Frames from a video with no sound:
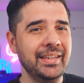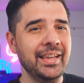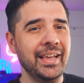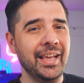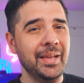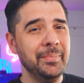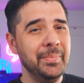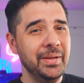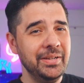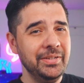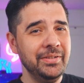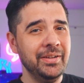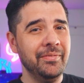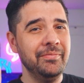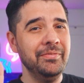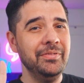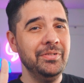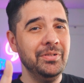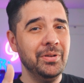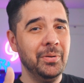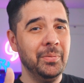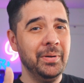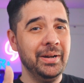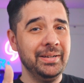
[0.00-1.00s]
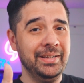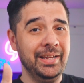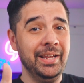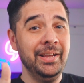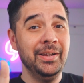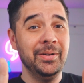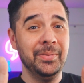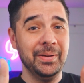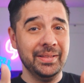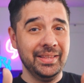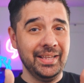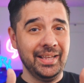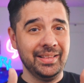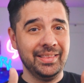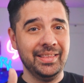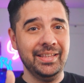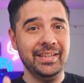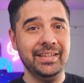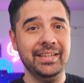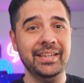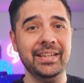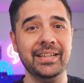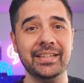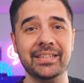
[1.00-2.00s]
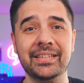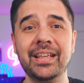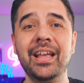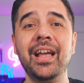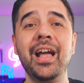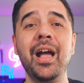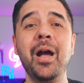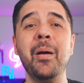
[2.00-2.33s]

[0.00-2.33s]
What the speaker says: Yeah, I bet you have no idea what that thing is.